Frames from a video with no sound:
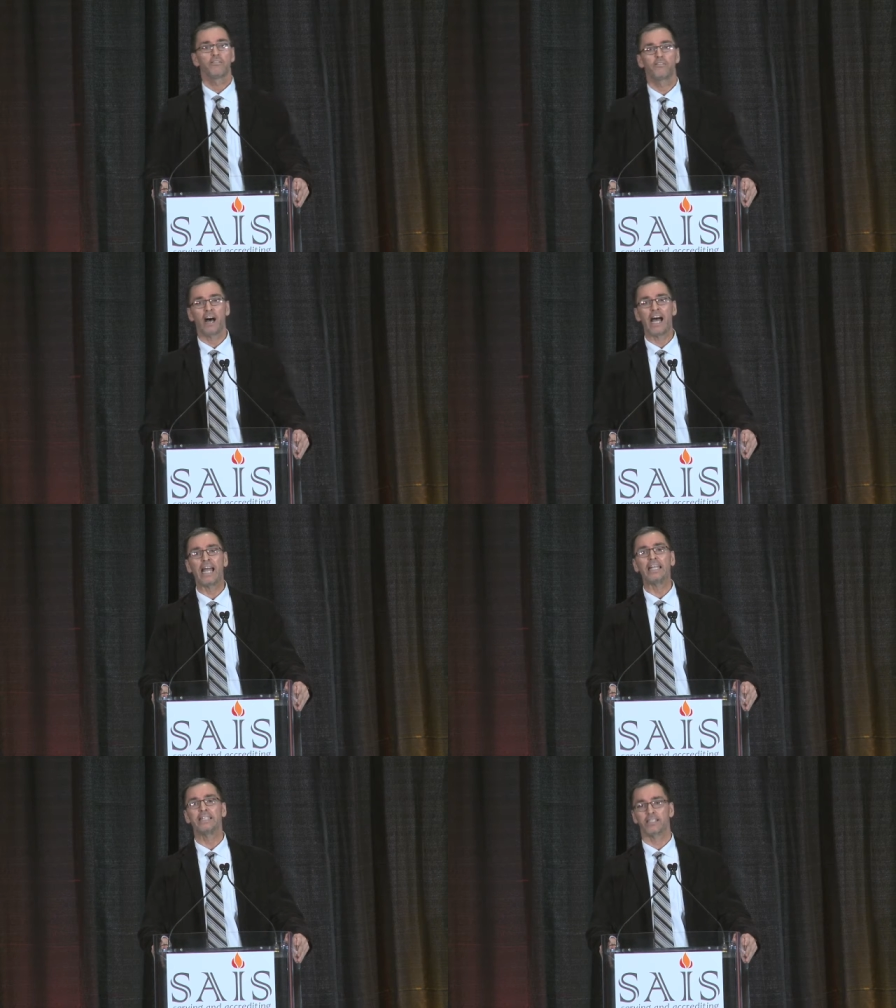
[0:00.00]

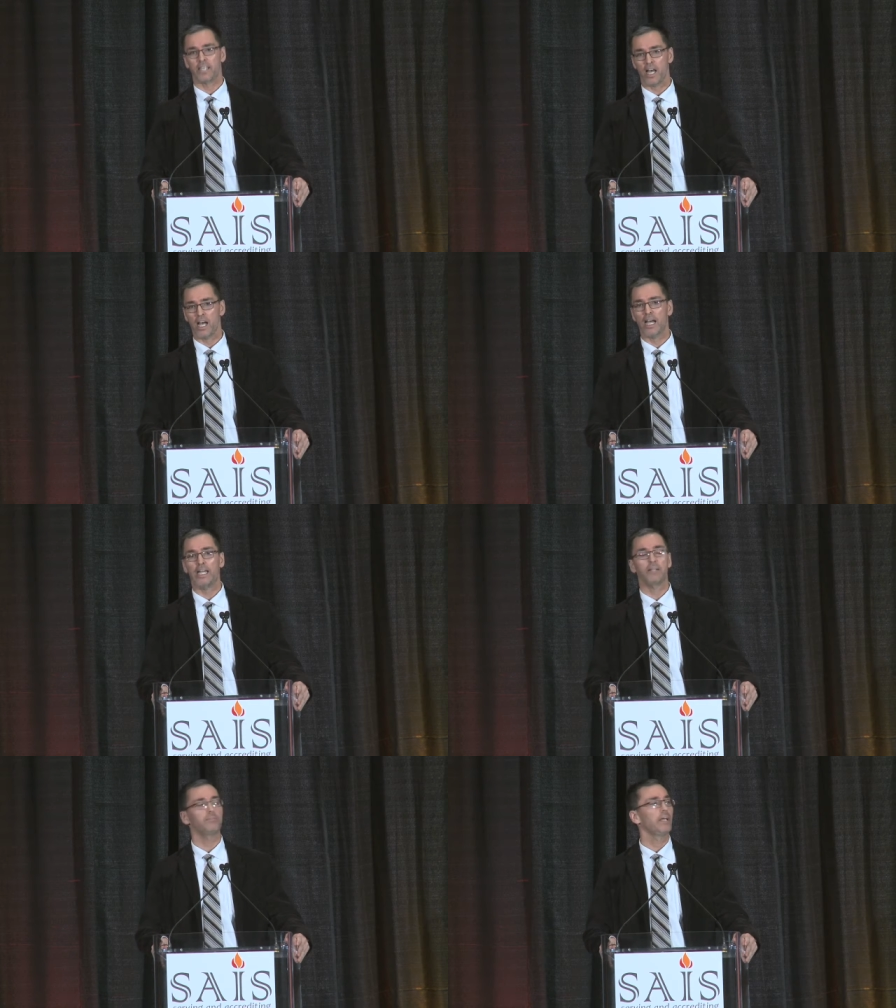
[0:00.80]
Find the
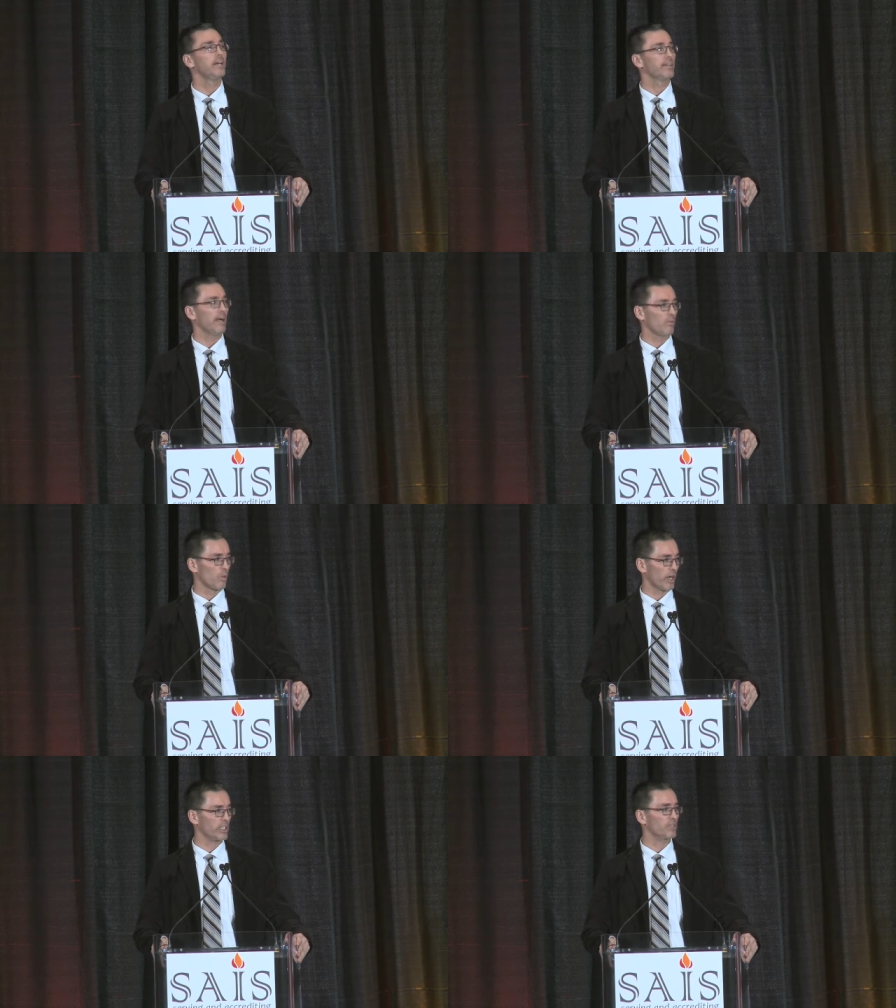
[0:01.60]
time that
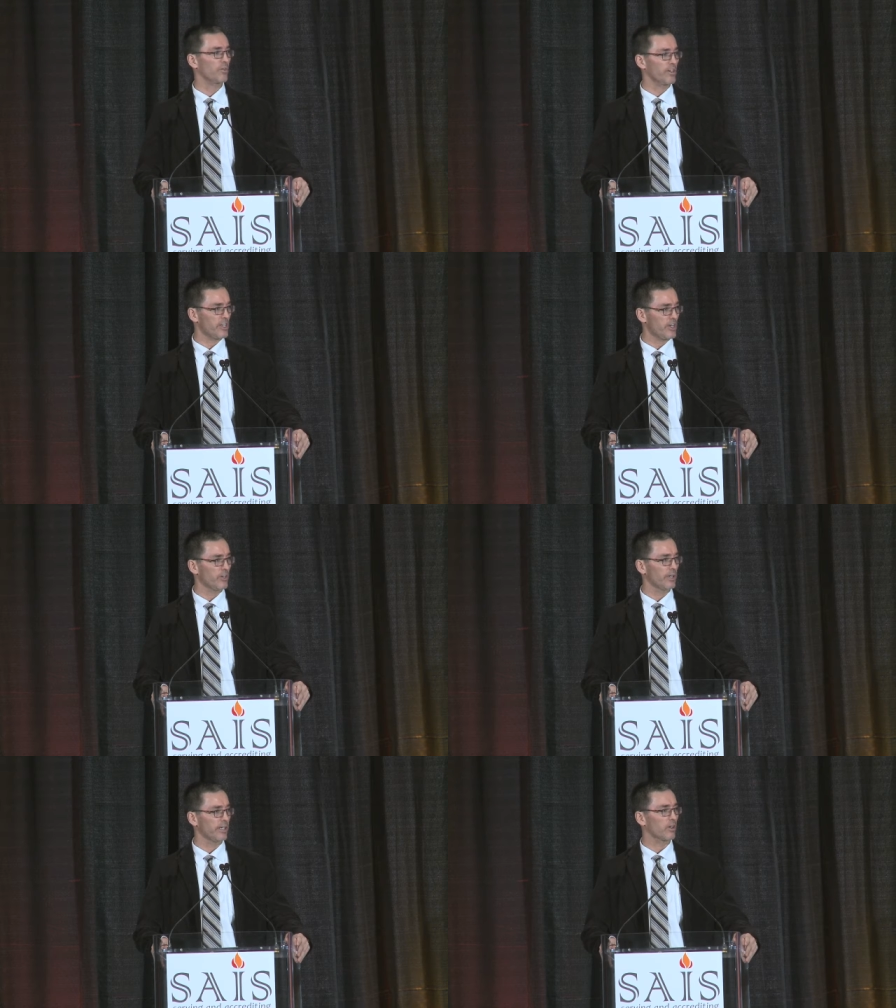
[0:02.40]
works for
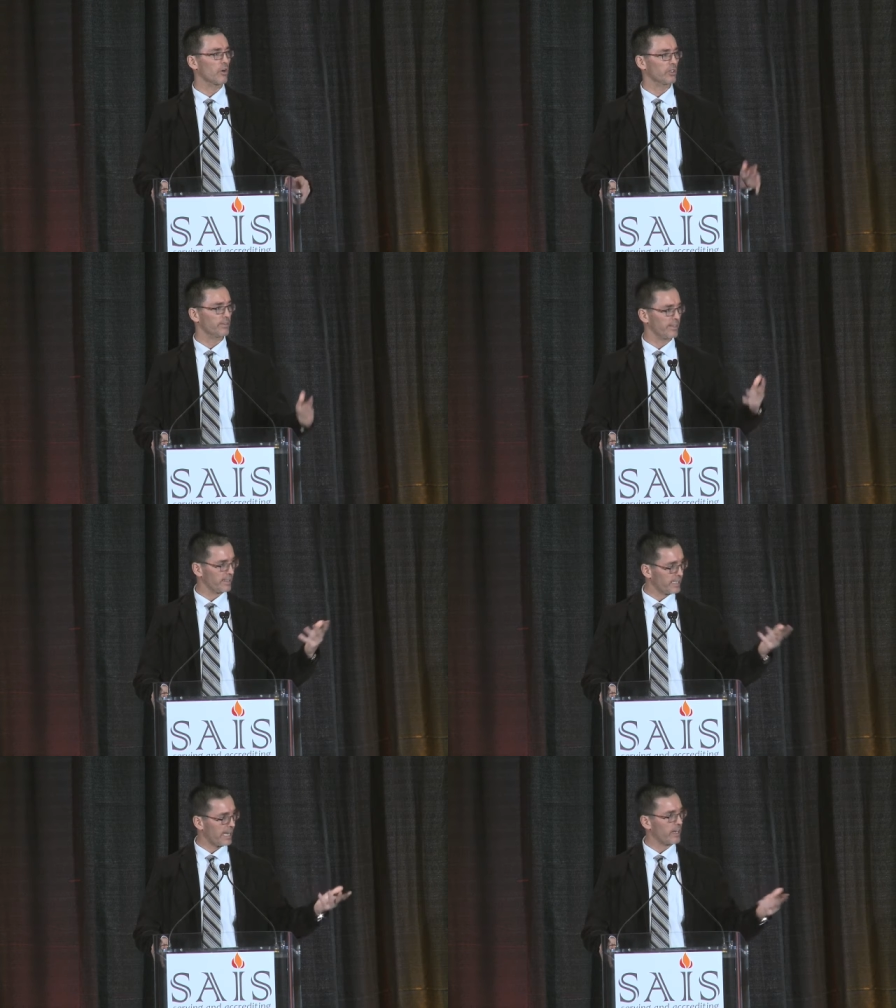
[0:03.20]
you in the course of
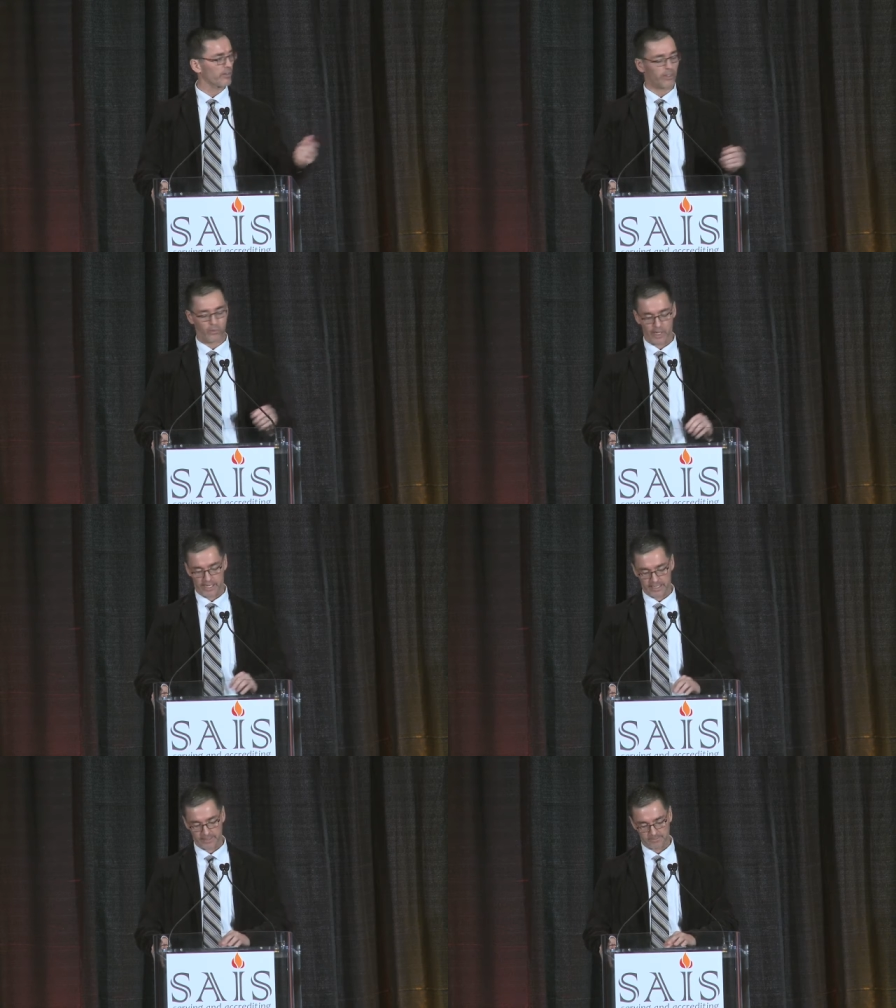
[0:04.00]
the day or the
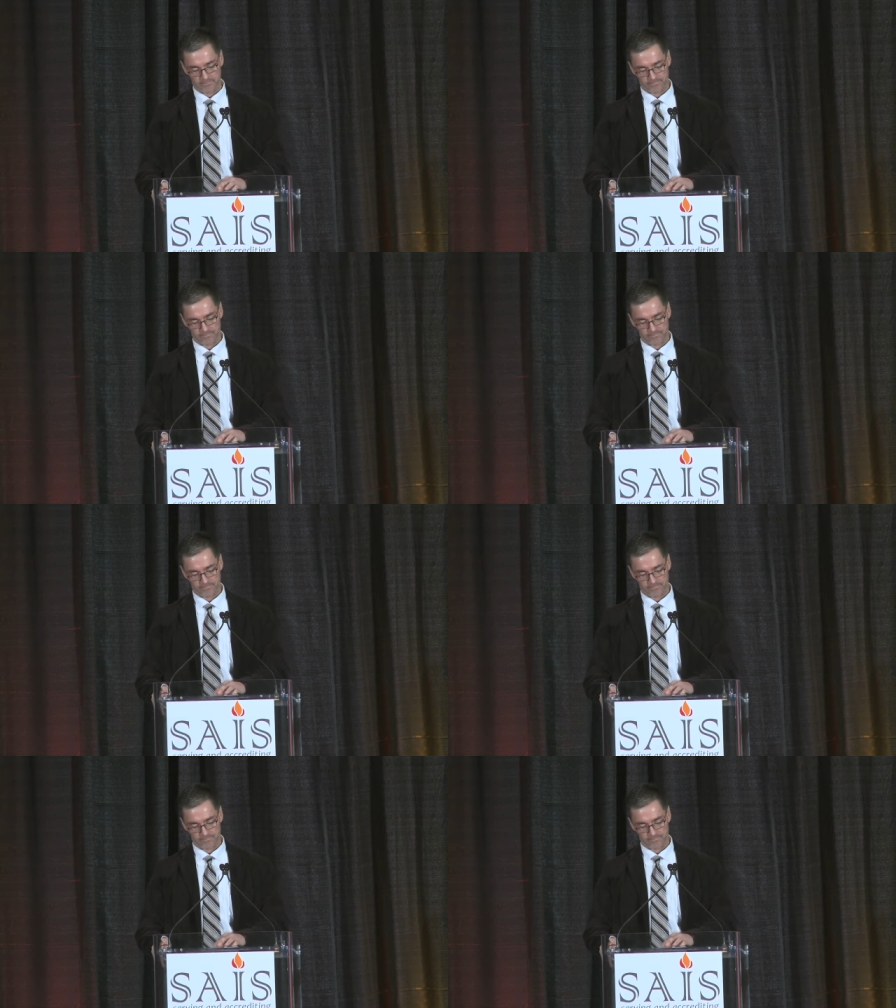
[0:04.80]
week.